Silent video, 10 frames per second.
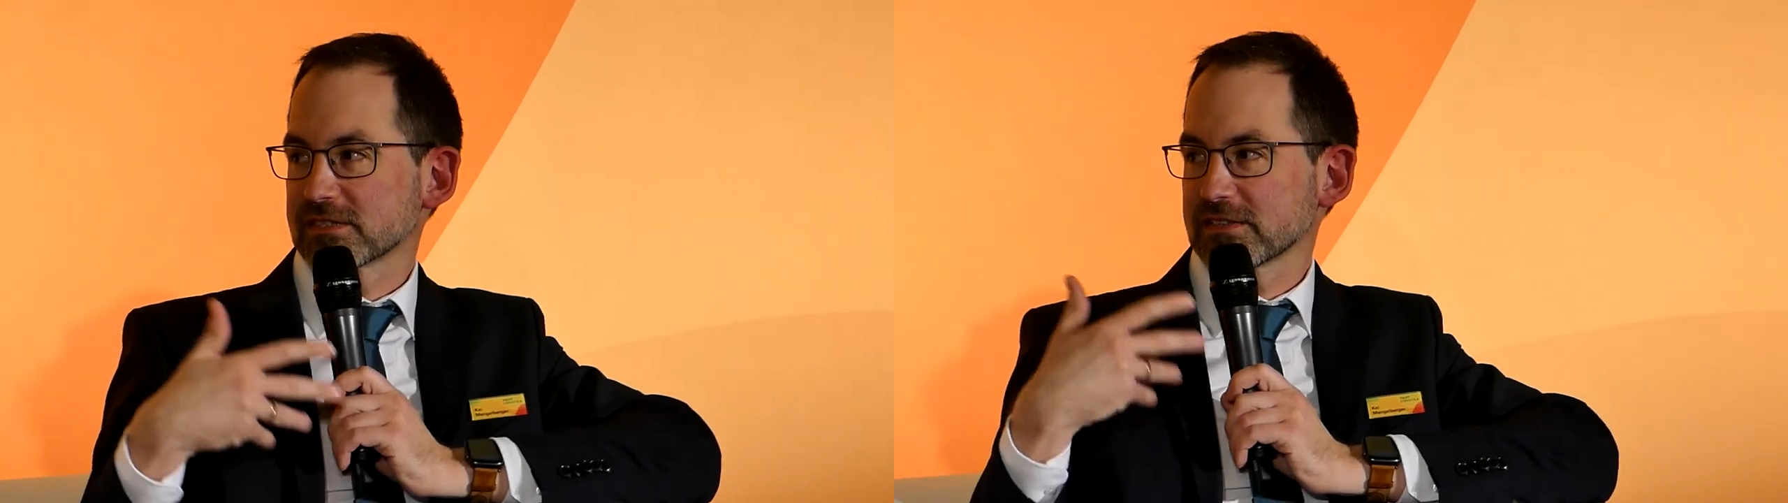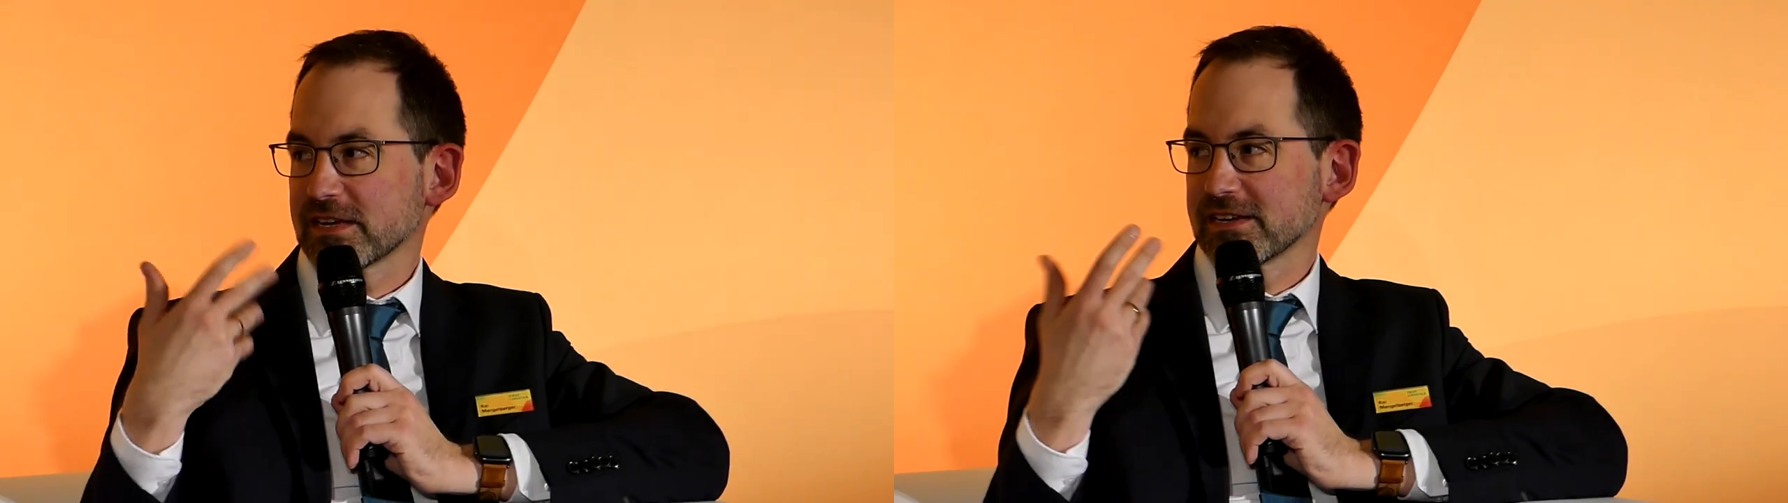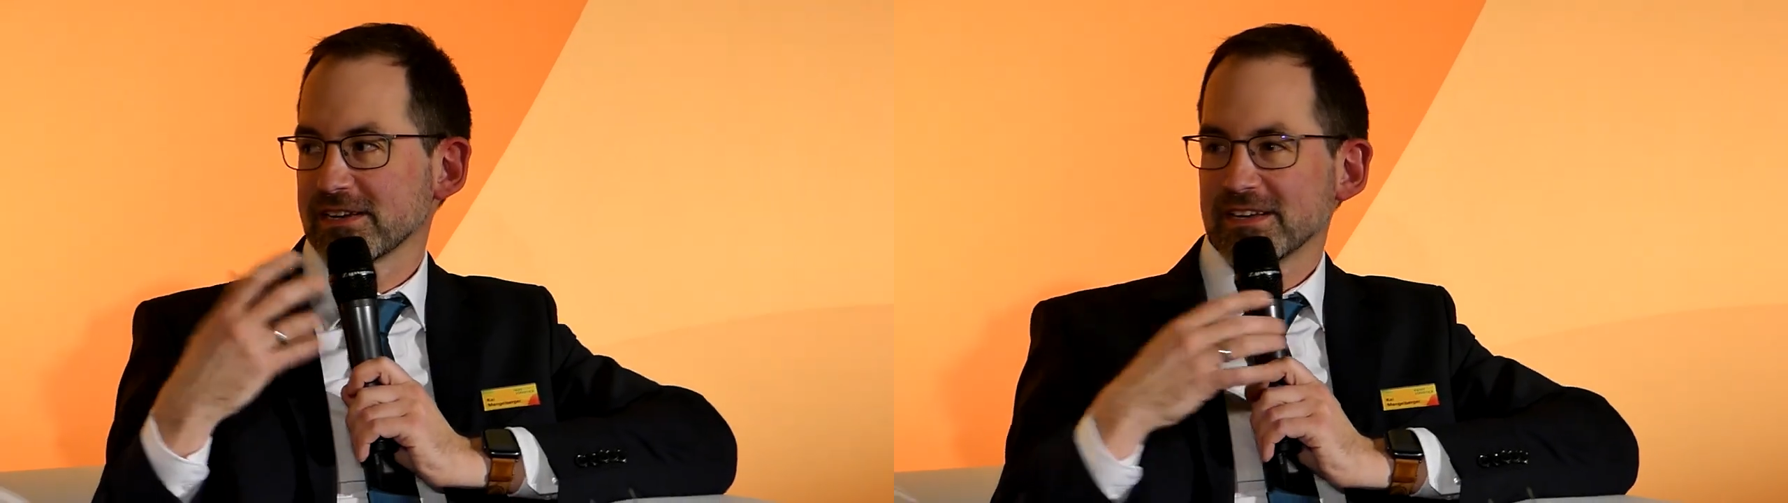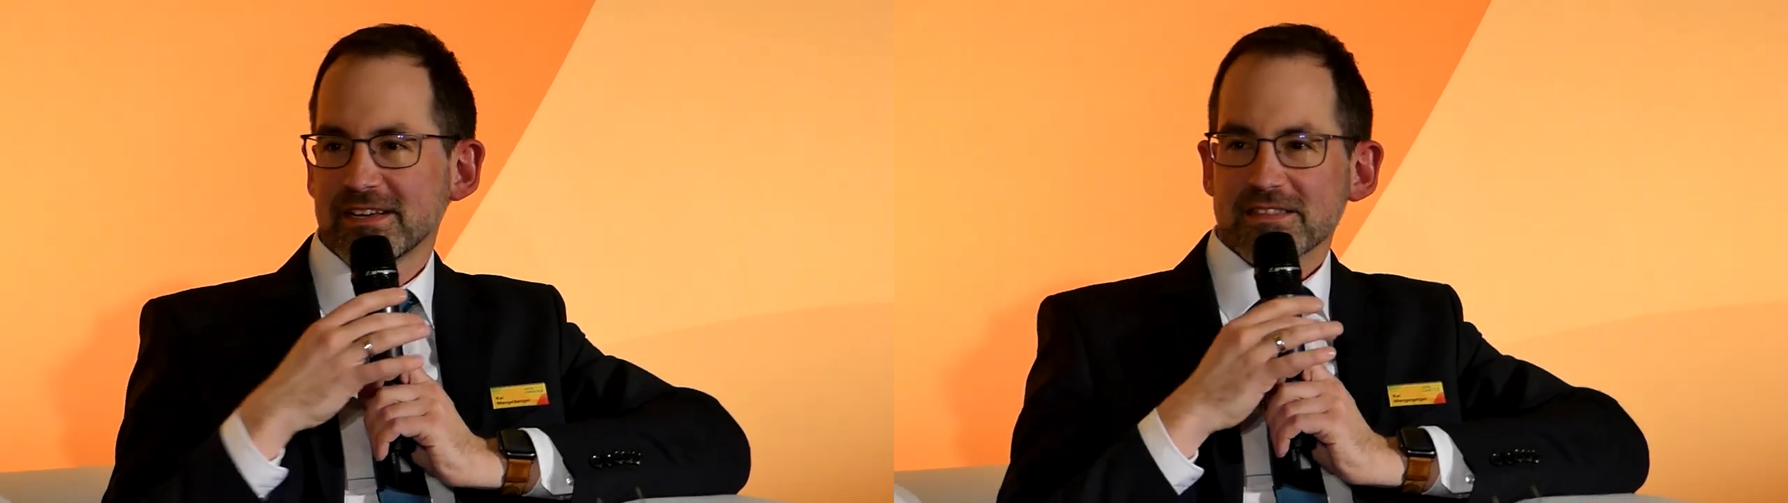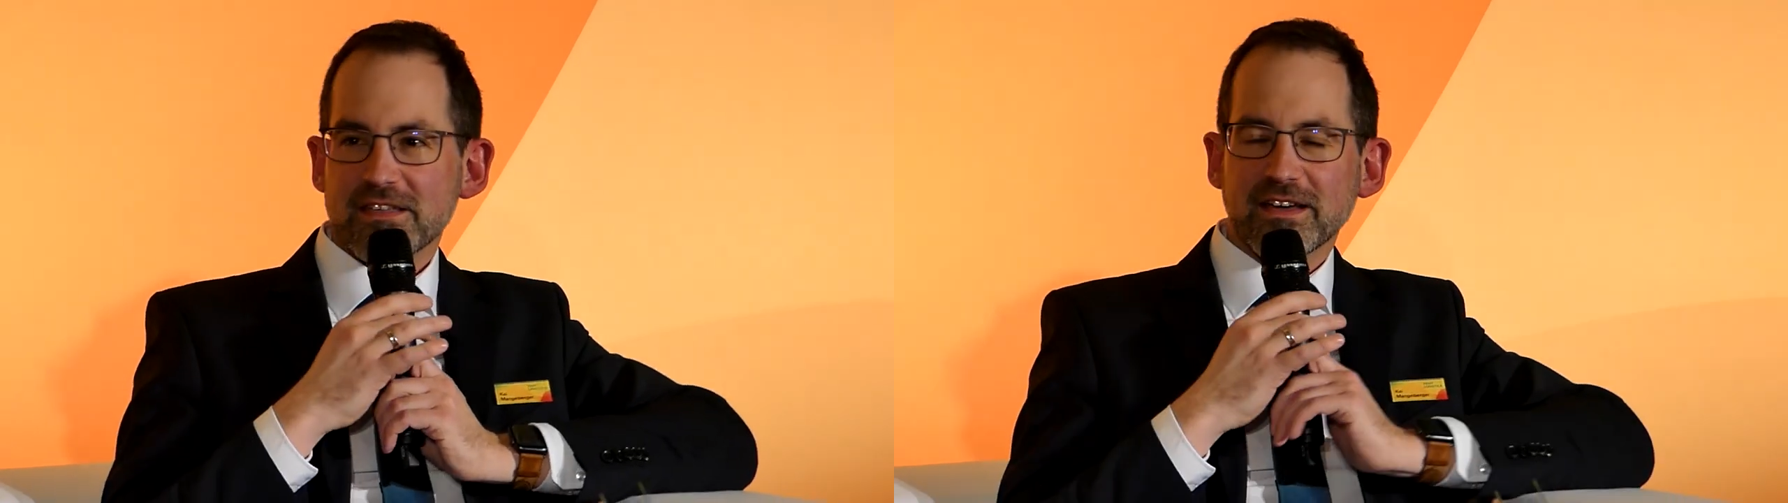
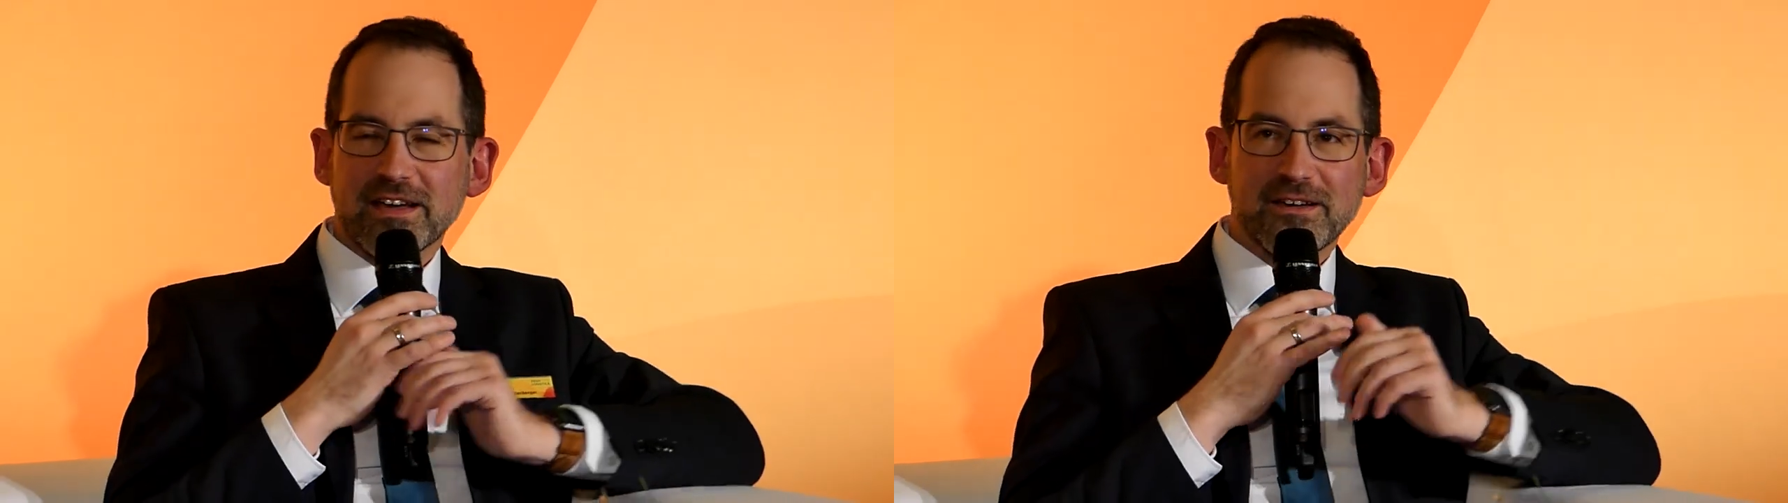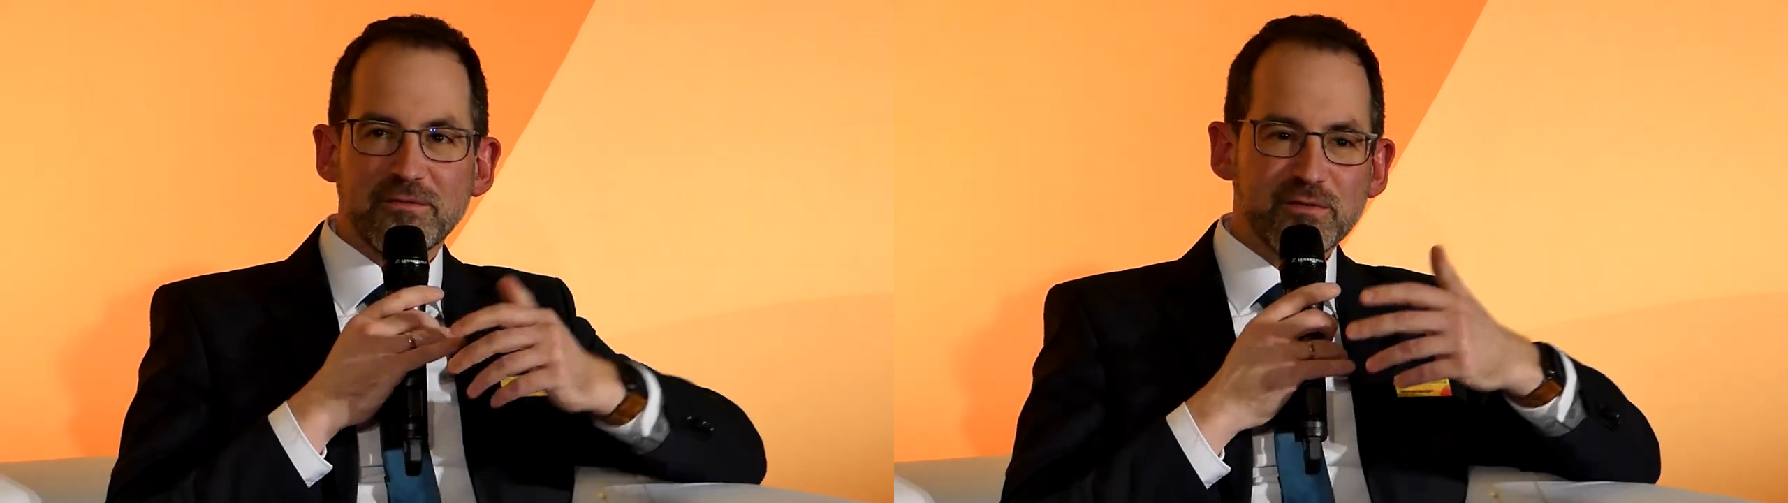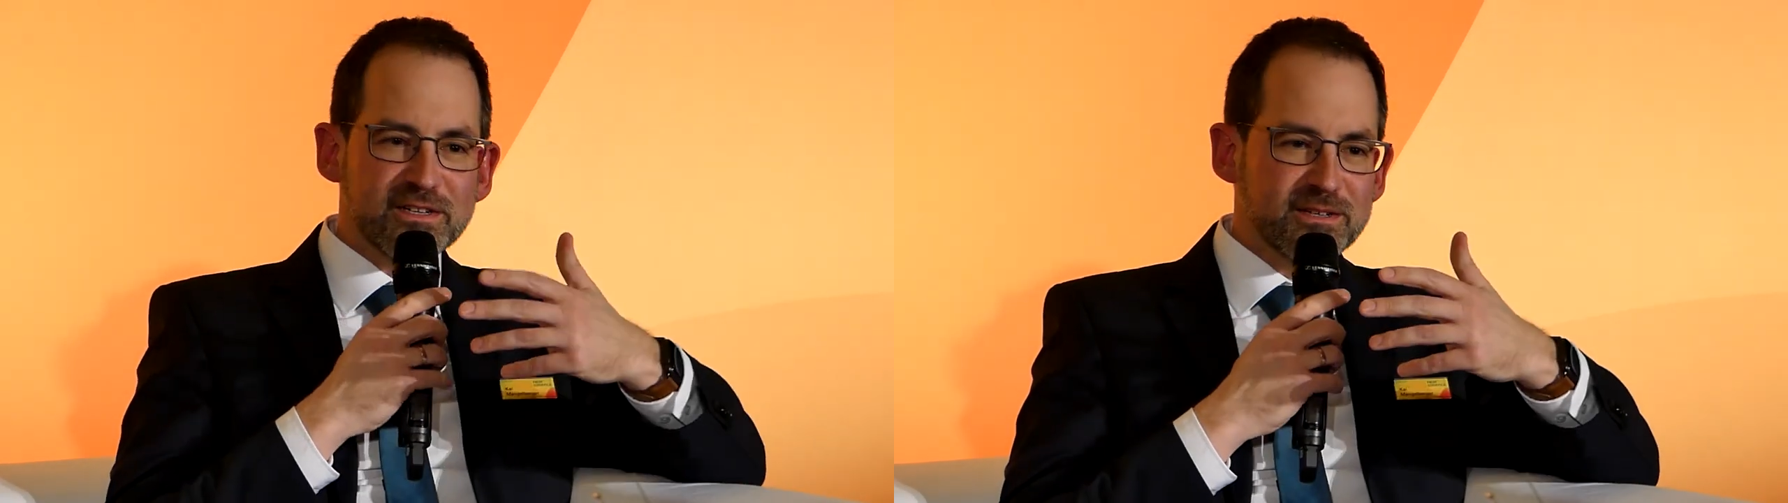They have